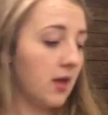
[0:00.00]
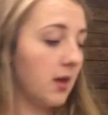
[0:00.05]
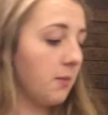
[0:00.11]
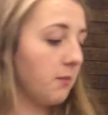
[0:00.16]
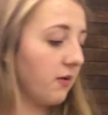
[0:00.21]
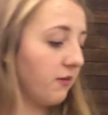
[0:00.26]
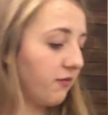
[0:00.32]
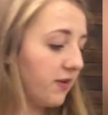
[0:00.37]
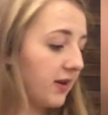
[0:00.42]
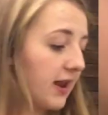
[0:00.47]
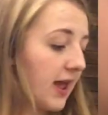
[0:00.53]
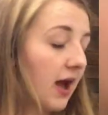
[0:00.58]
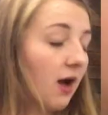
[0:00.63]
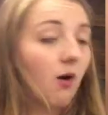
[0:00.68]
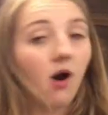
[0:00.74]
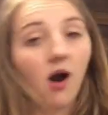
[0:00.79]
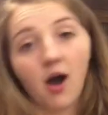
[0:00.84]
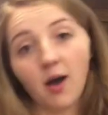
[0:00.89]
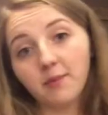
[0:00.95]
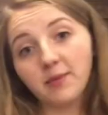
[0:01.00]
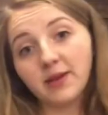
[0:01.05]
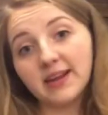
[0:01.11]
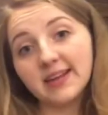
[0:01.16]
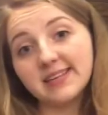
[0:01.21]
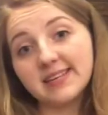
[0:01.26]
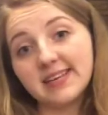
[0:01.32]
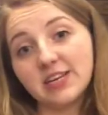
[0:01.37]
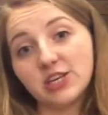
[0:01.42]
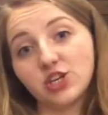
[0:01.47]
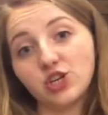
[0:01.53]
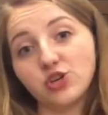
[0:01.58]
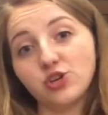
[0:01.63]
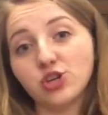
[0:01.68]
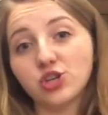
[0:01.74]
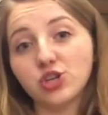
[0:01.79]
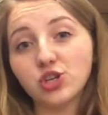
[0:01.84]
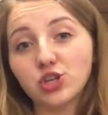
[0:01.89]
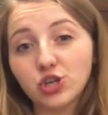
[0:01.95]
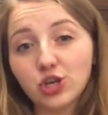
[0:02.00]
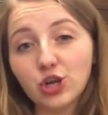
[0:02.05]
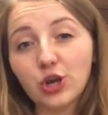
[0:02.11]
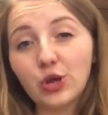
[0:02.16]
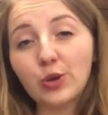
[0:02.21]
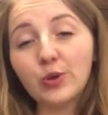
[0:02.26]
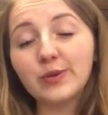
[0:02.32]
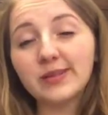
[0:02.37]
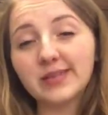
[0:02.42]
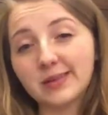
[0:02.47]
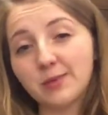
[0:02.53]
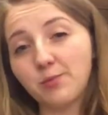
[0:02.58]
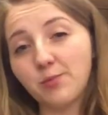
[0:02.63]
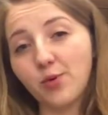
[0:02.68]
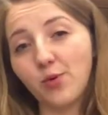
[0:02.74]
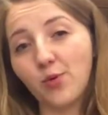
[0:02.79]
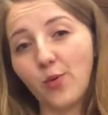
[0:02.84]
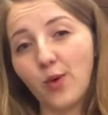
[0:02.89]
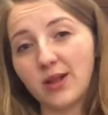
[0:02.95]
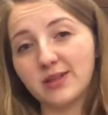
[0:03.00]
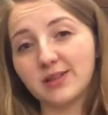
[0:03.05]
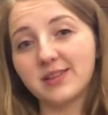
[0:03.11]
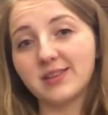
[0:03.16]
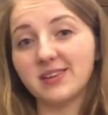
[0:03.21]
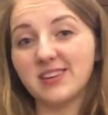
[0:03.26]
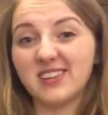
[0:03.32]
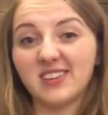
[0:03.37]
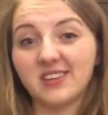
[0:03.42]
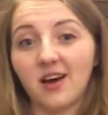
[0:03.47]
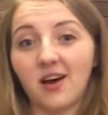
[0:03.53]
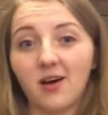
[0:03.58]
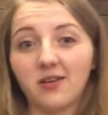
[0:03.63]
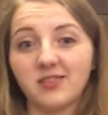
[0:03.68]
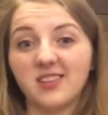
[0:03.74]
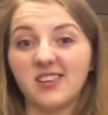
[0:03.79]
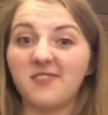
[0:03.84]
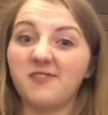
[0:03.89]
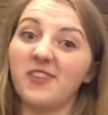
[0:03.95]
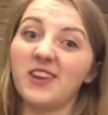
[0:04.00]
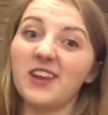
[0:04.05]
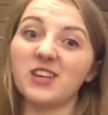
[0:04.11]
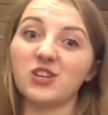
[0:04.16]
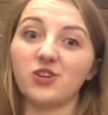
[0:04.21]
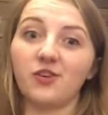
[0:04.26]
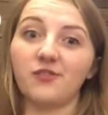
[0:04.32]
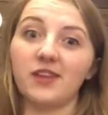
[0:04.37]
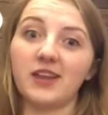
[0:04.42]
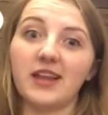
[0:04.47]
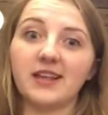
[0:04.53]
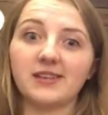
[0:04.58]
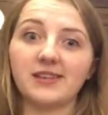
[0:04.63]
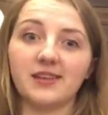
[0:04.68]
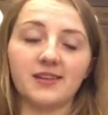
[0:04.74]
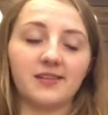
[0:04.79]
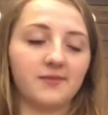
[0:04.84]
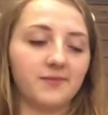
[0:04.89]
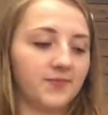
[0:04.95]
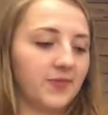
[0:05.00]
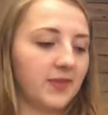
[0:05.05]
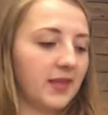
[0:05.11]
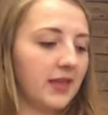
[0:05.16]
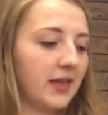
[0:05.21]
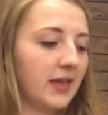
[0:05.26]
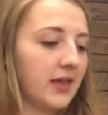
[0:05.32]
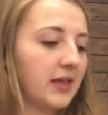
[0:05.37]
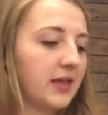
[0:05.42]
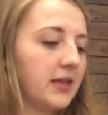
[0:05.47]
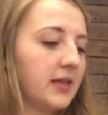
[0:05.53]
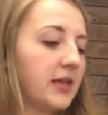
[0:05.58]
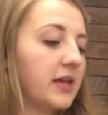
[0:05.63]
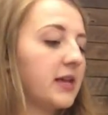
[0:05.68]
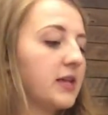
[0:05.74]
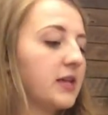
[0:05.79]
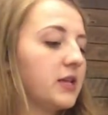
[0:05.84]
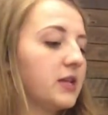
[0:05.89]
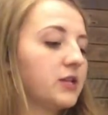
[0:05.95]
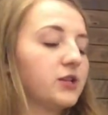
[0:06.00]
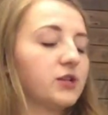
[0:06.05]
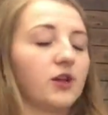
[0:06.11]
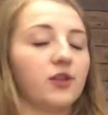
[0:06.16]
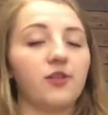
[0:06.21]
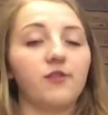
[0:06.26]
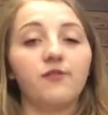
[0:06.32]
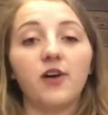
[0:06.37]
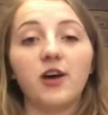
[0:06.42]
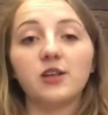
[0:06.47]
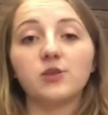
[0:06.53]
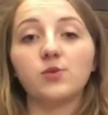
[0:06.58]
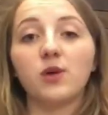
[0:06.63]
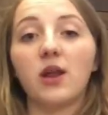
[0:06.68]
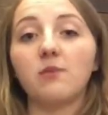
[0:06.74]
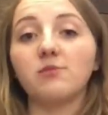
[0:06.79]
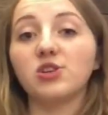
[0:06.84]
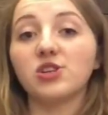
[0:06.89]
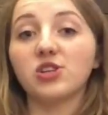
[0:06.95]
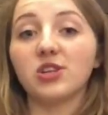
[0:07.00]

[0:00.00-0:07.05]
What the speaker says: But for now, I'm going to teach you just 2 simple ones to finish off the lesson. So the first one, I'm just